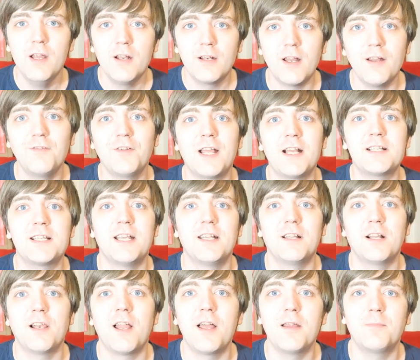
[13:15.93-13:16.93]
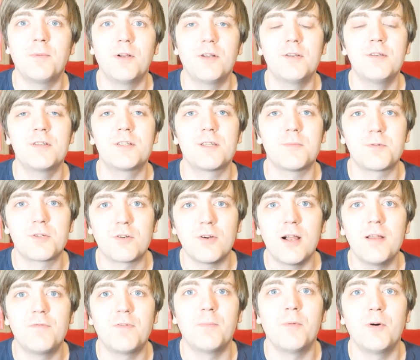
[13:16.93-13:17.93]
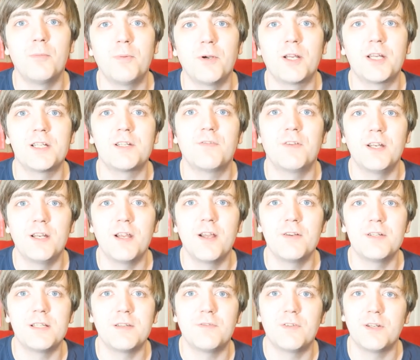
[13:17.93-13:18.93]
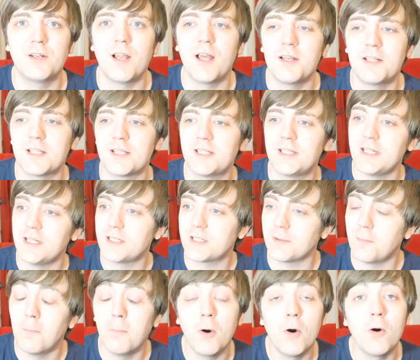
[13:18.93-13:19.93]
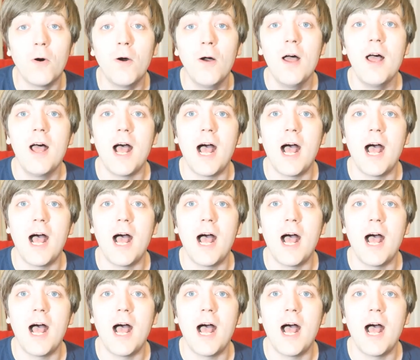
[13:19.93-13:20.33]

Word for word: Don't forget to hit the like button, subscribe for more bookish videos if you'd like to see some more,